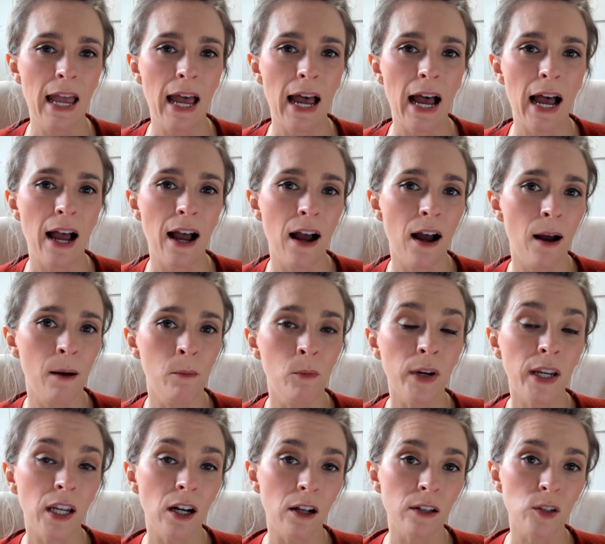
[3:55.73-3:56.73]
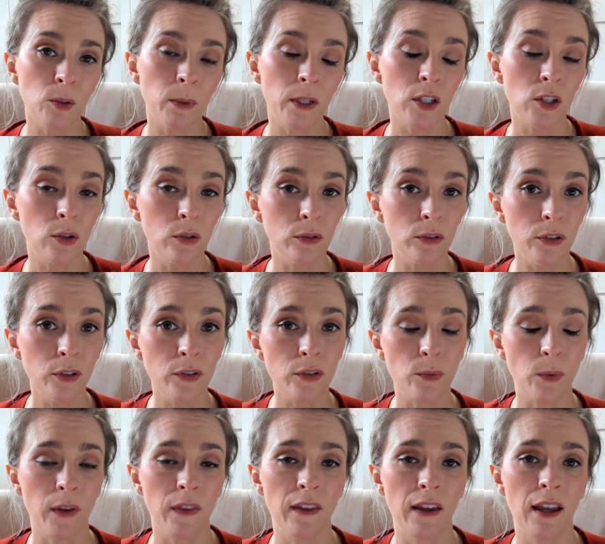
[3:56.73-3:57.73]
We could also be too
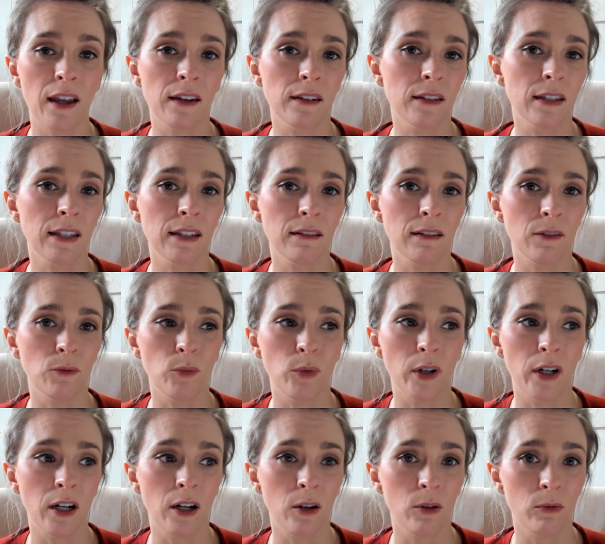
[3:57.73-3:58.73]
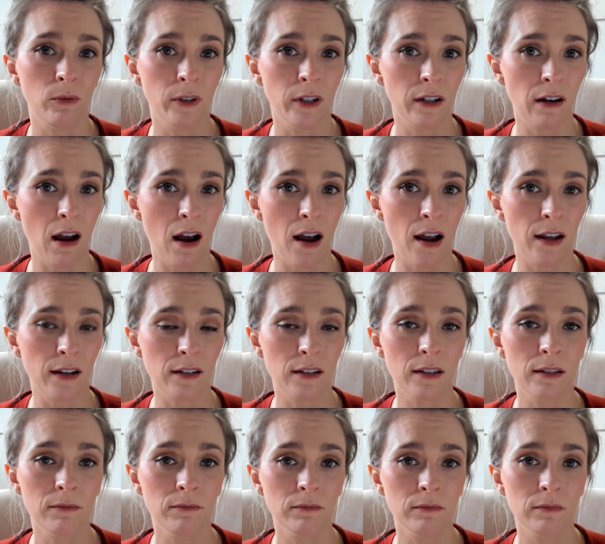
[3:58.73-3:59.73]
loose with it, where we're
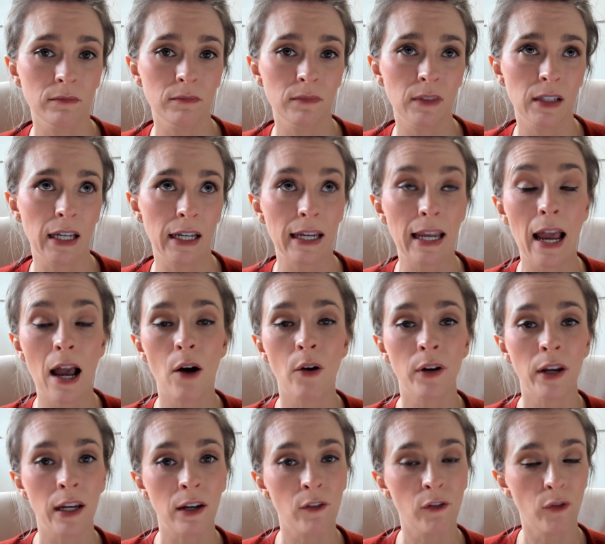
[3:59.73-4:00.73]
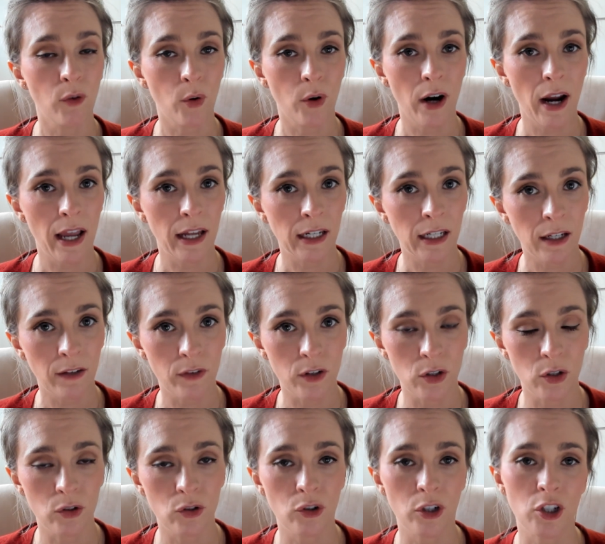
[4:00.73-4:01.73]
not accounting for any of the
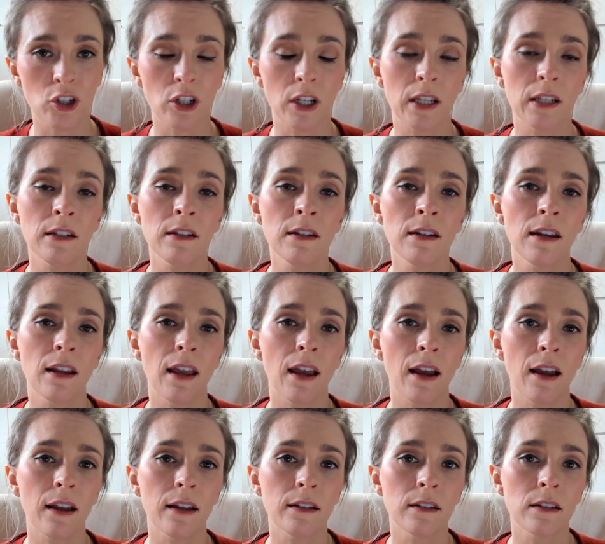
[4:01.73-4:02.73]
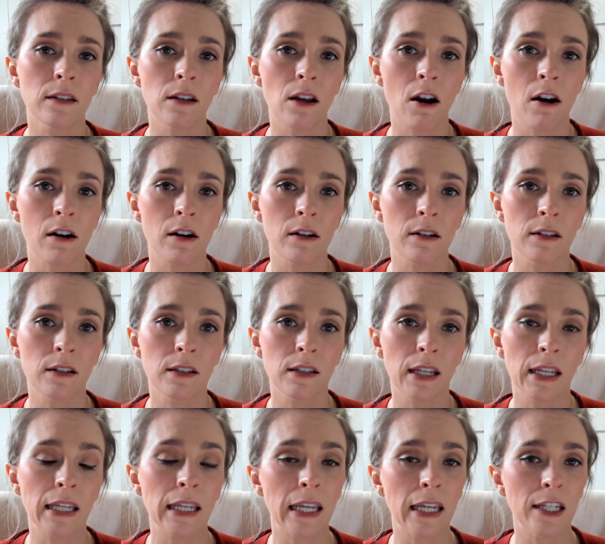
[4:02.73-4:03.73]
nutrition and aren't
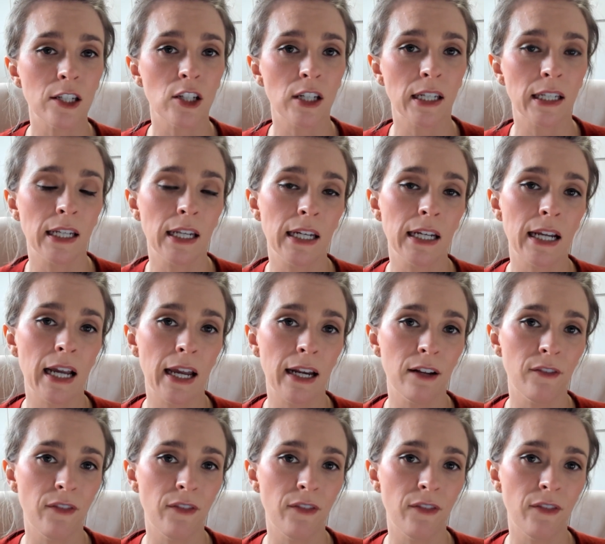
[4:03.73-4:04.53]
engaging in any kind of